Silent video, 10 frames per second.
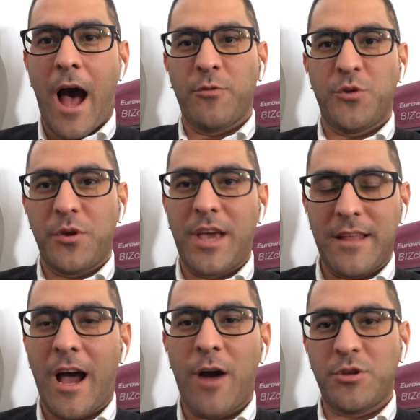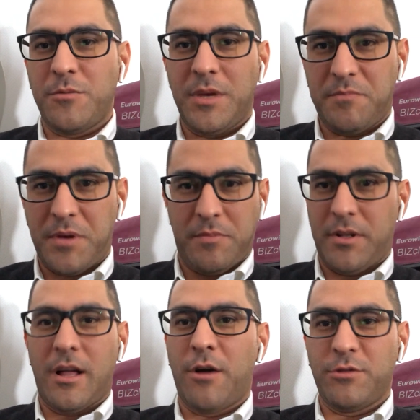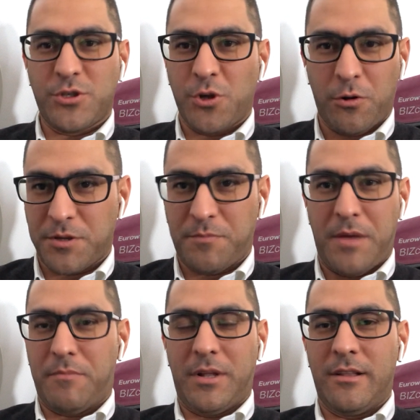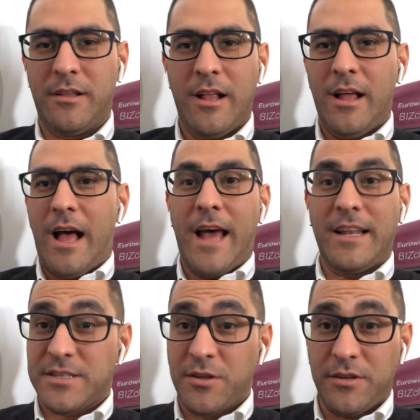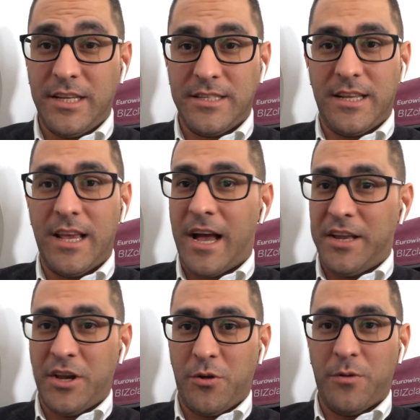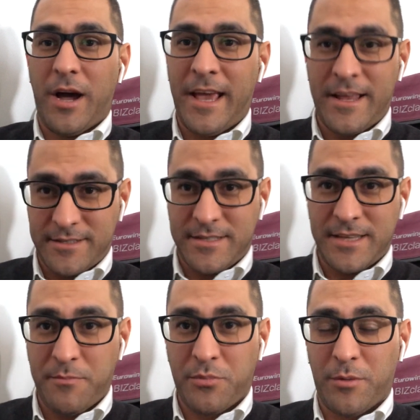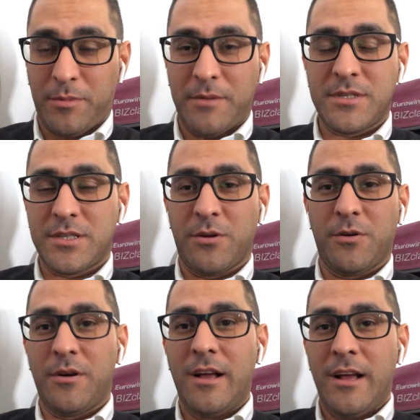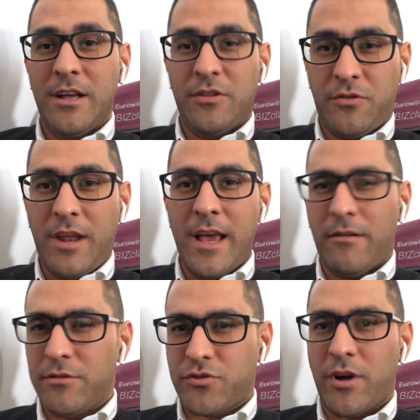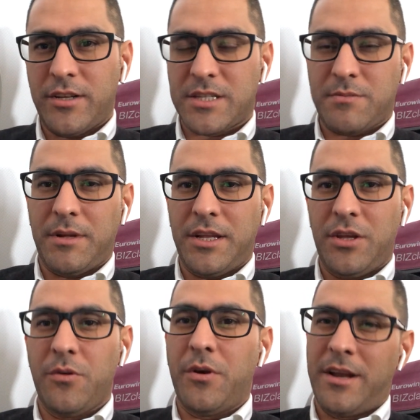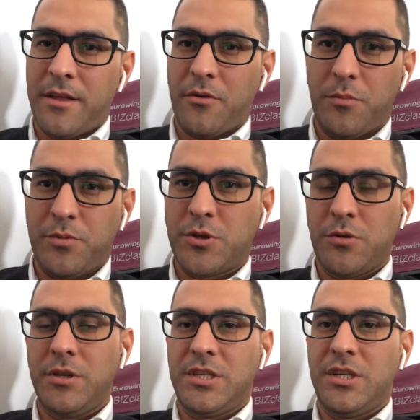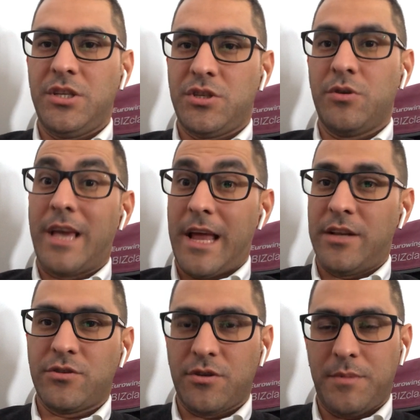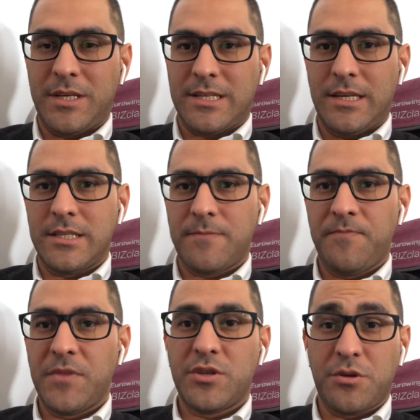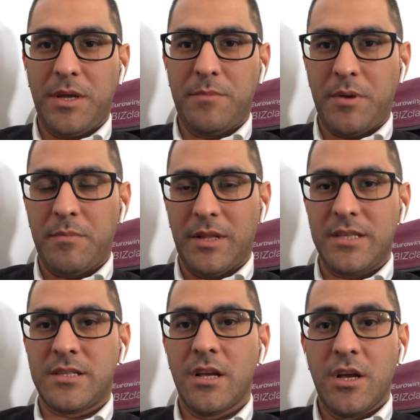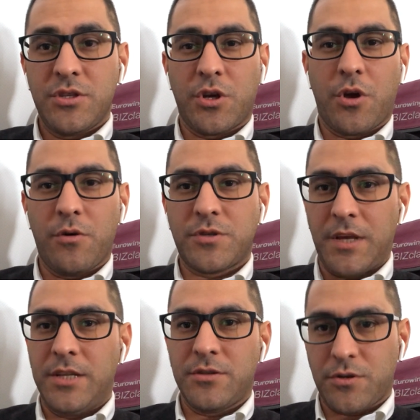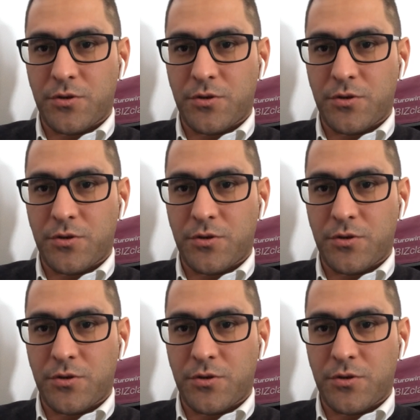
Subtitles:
do you meet people, how do you talk to people. And it's not easy. I know I had the same problem. So today I will try to explain you another opportunity to get into the business, to meet people, is to go to indoor